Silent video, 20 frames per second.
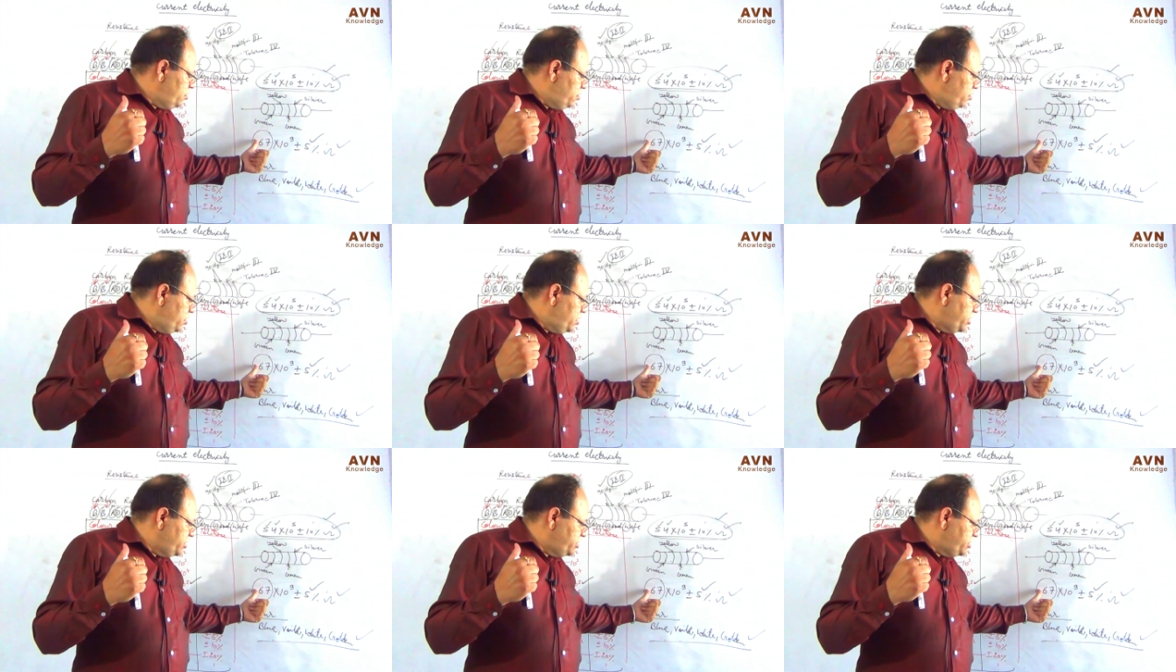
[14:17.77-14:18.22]

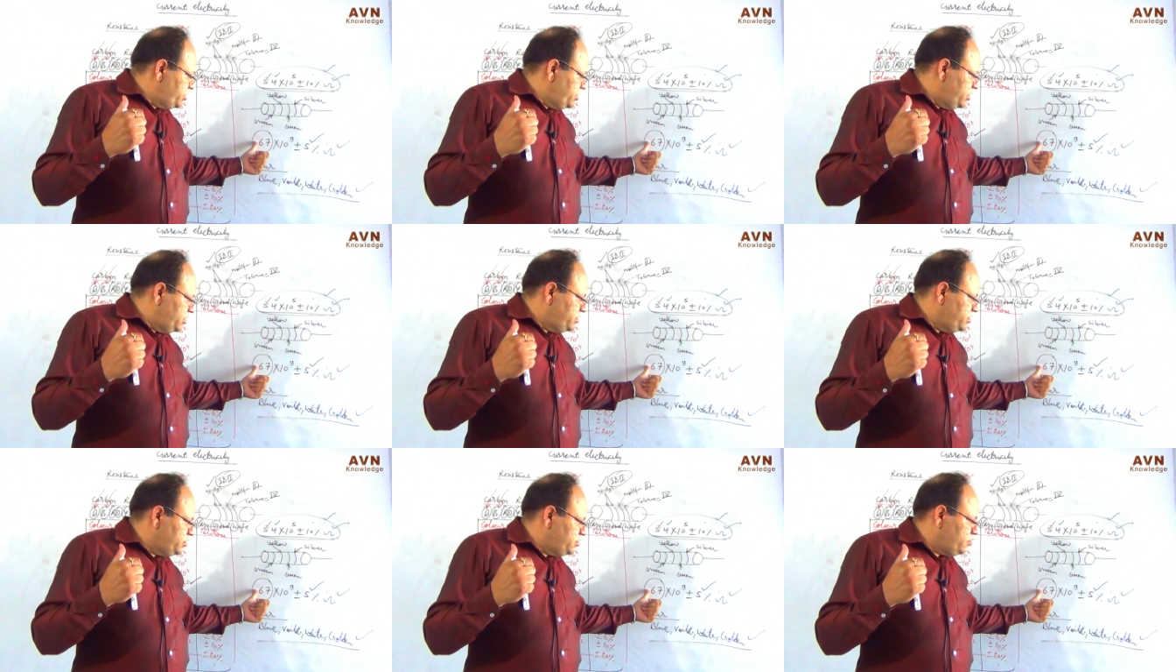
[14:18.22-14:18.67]

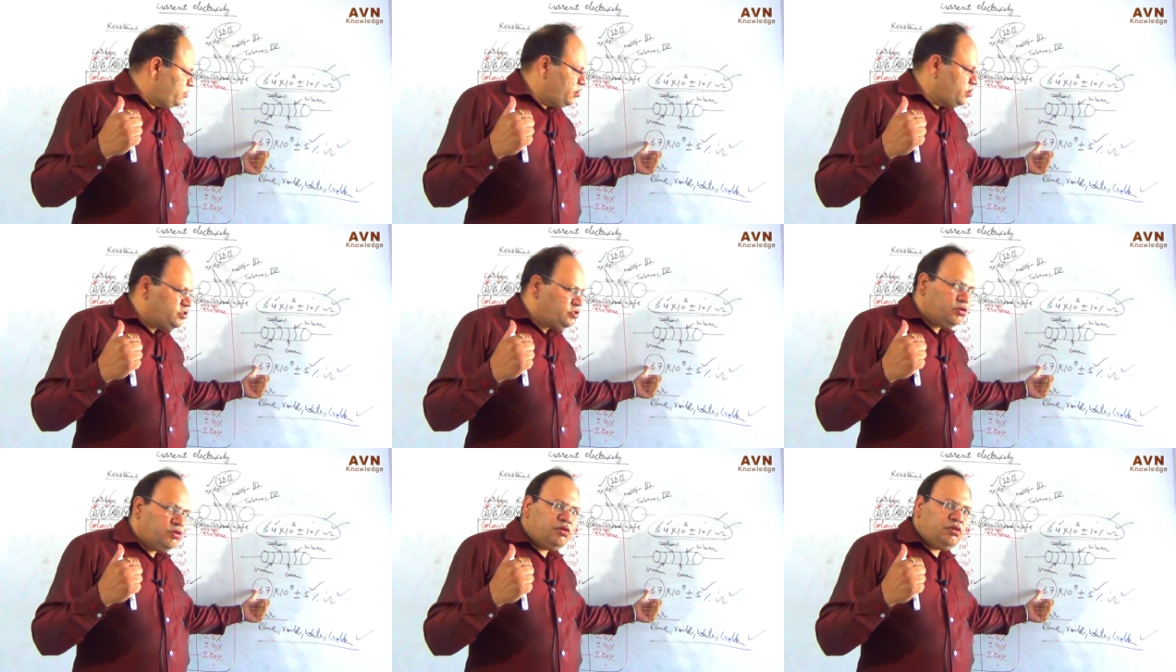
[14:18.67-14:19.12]
Resistance is
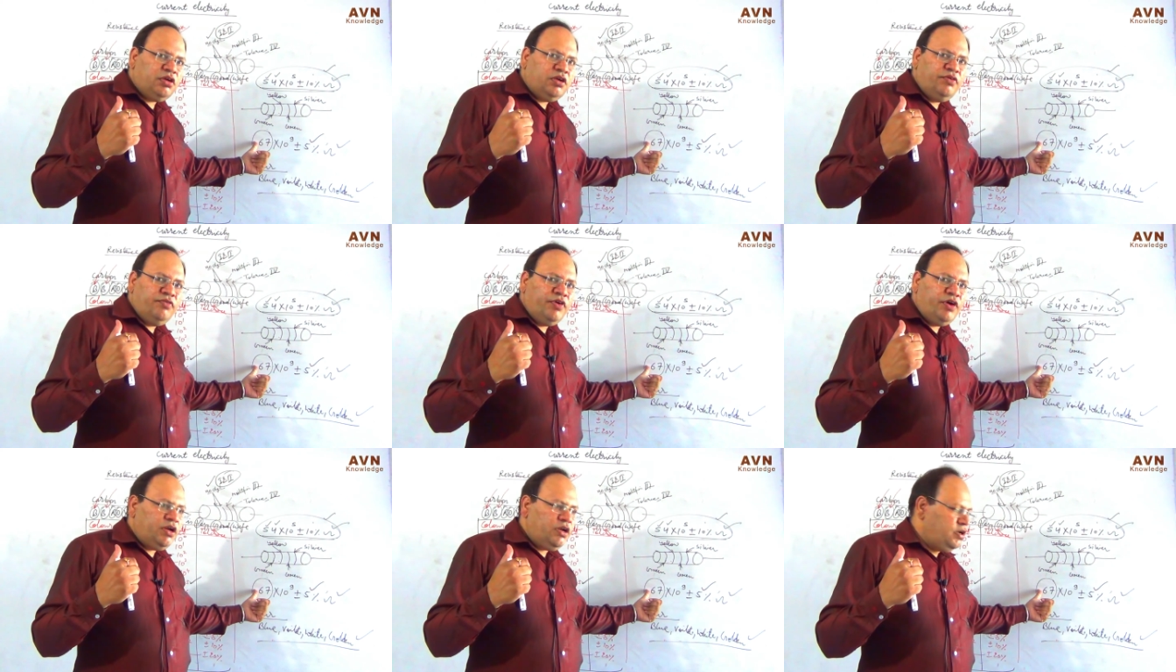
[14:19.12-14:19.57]
also
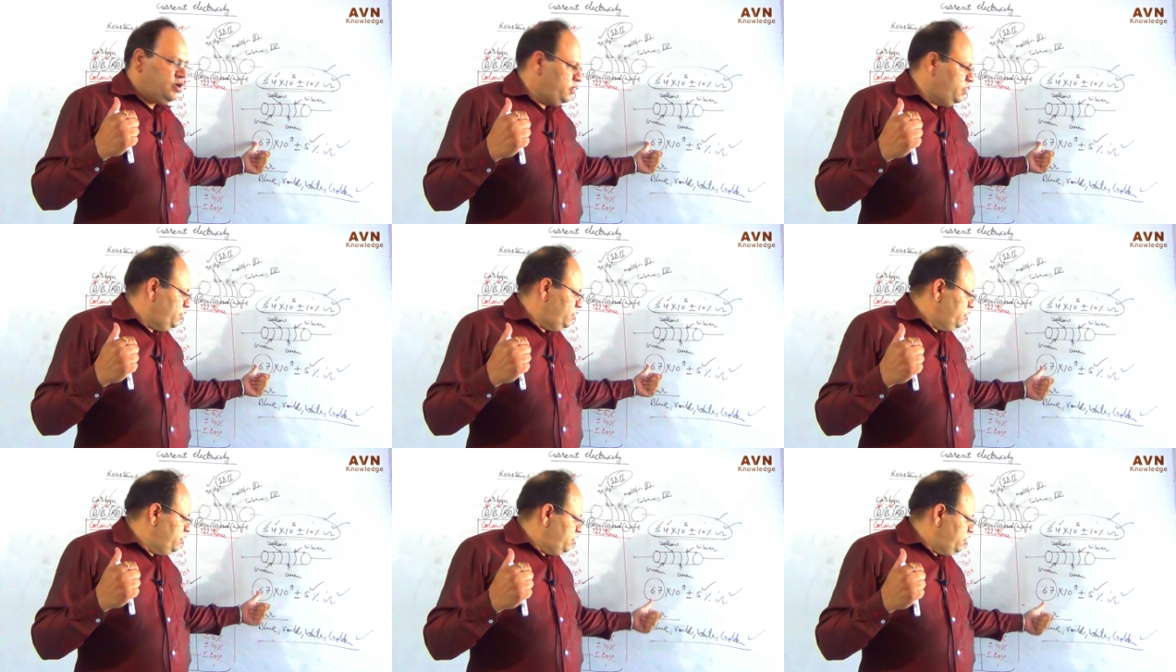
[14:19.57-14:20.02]
given,
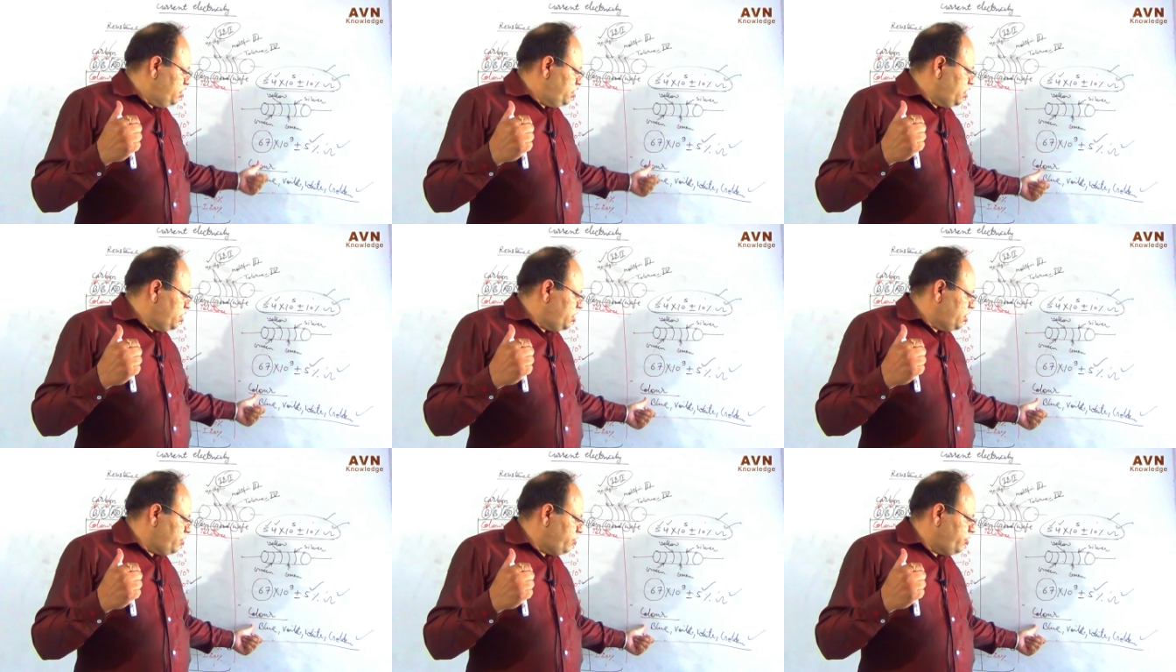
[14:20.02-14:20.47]

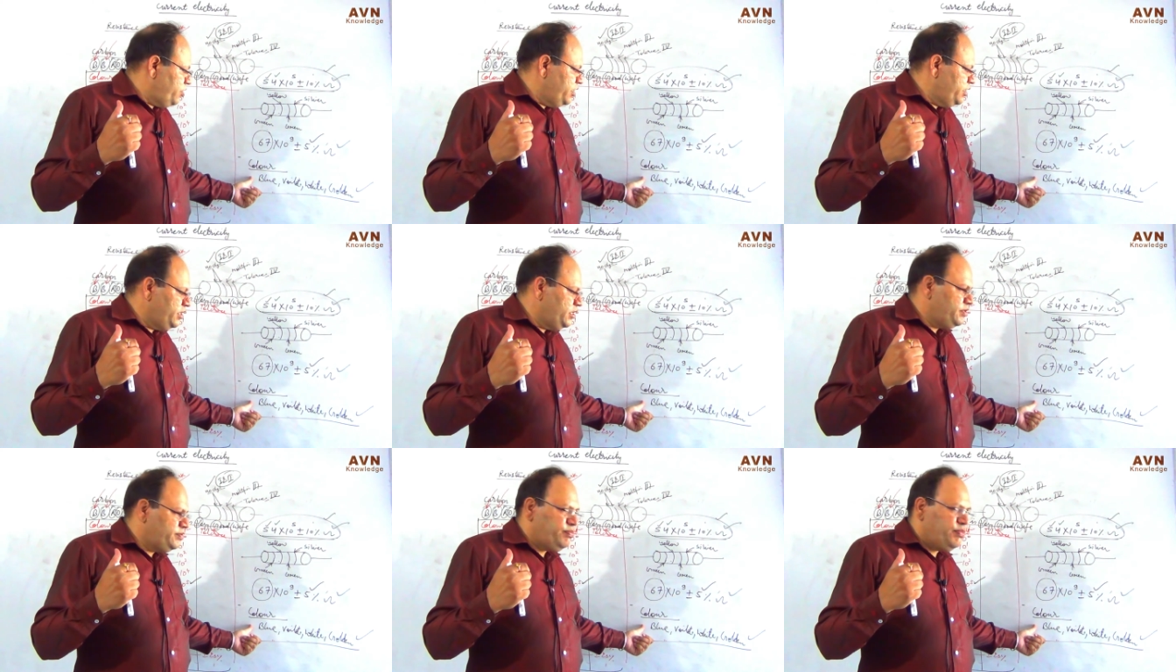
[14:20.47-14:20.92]
color
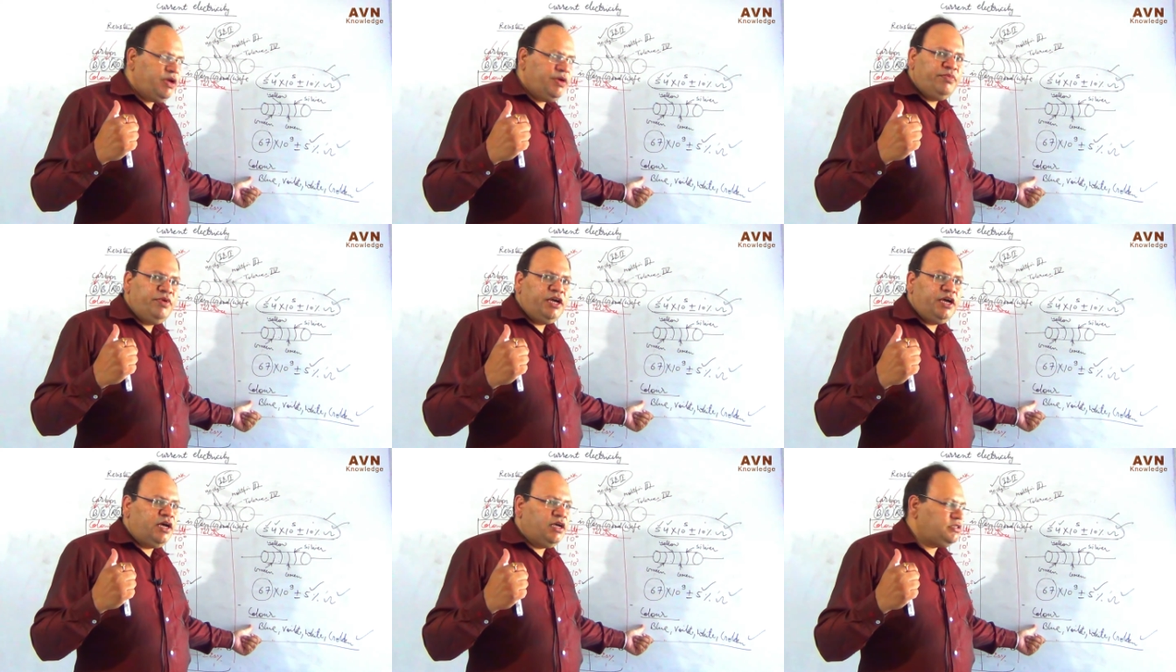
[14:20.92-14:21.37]
coding may
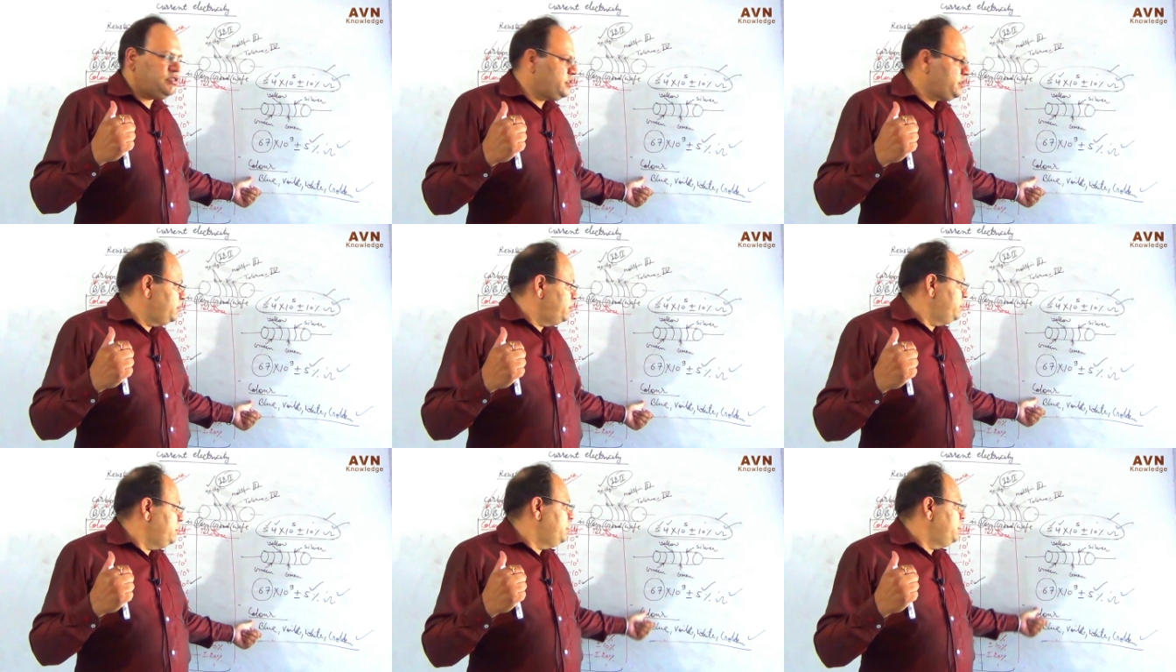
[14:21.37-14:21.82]
be asked.
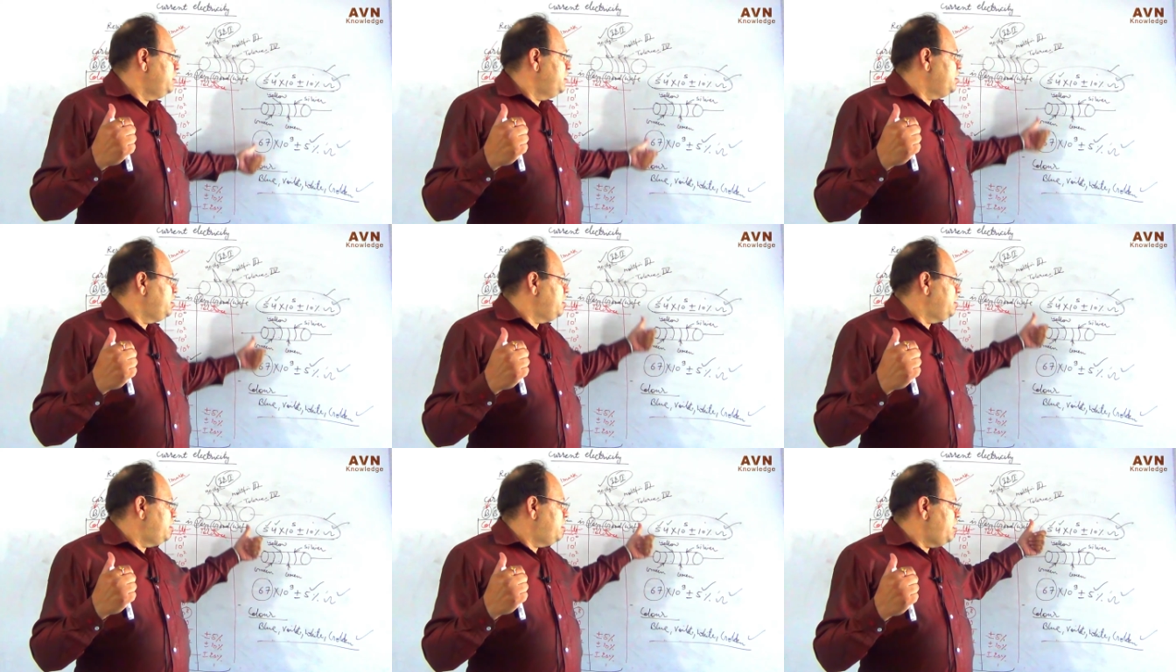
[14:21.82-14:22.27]

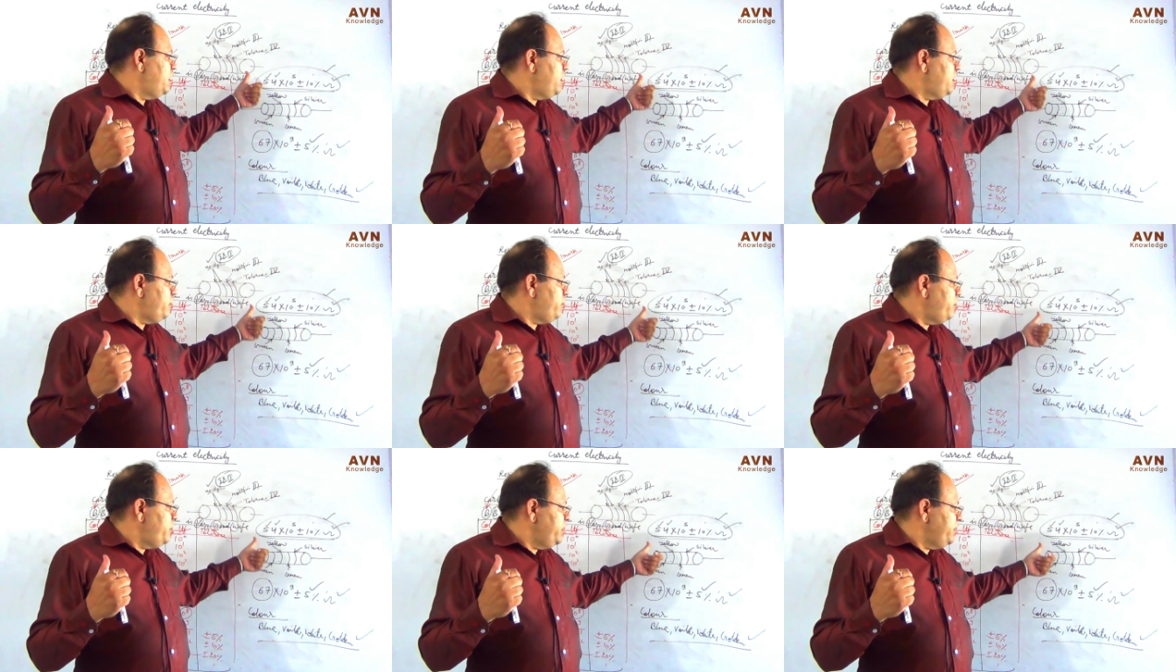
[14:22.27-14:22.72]
Color
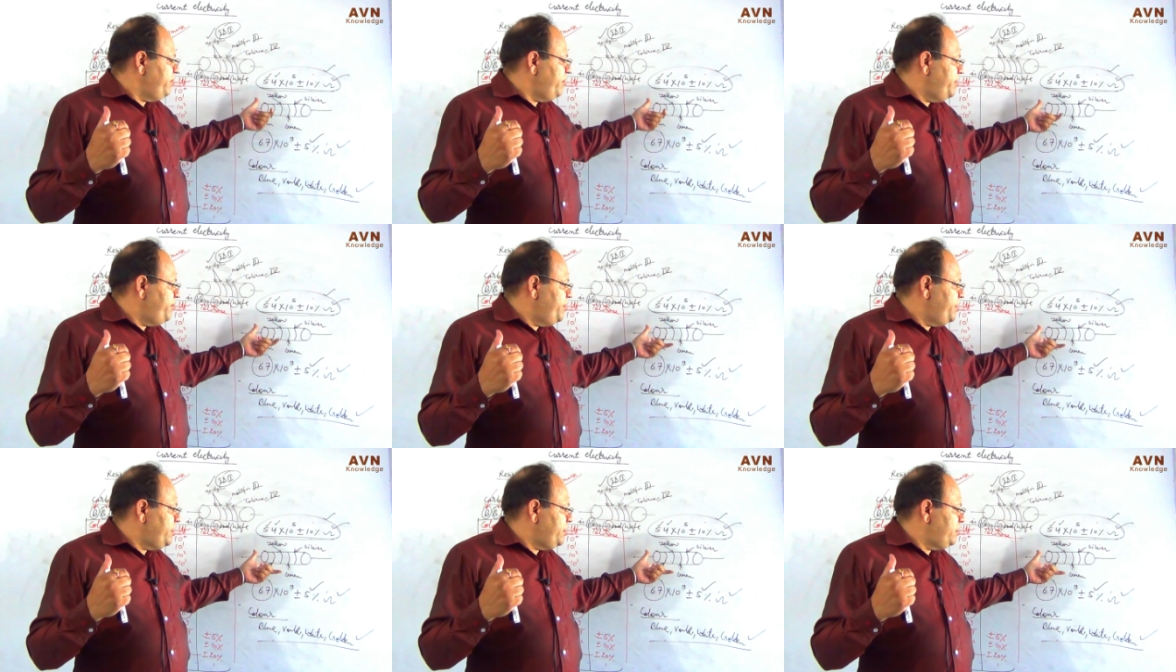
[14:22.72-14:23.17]
coding may
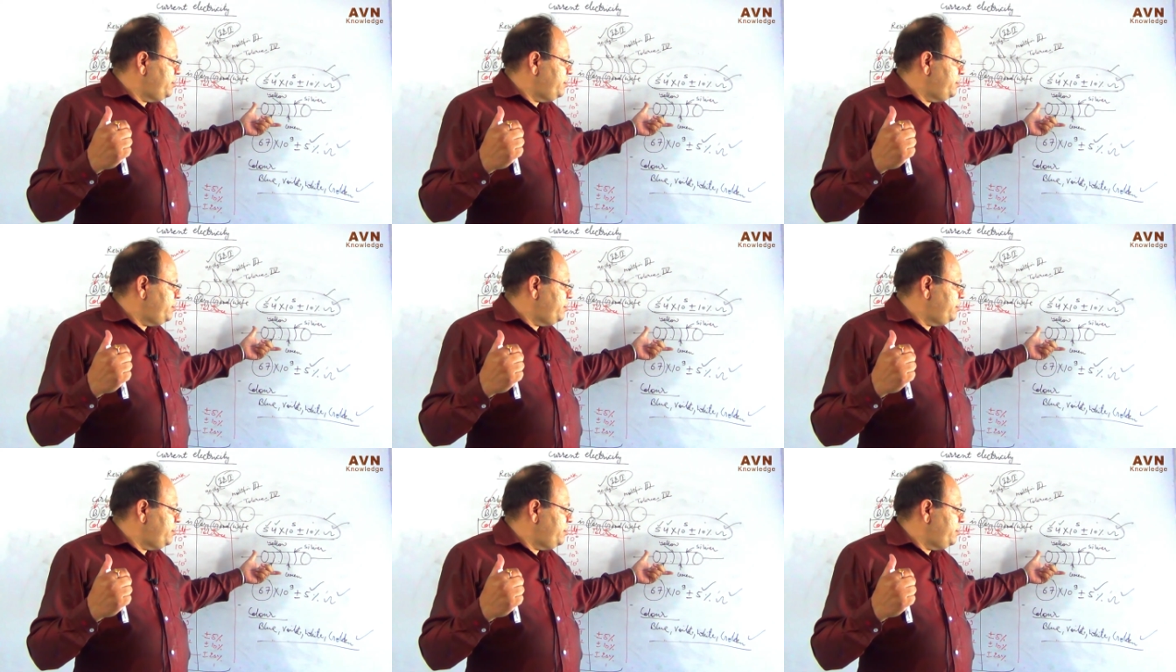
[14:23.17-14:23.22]
be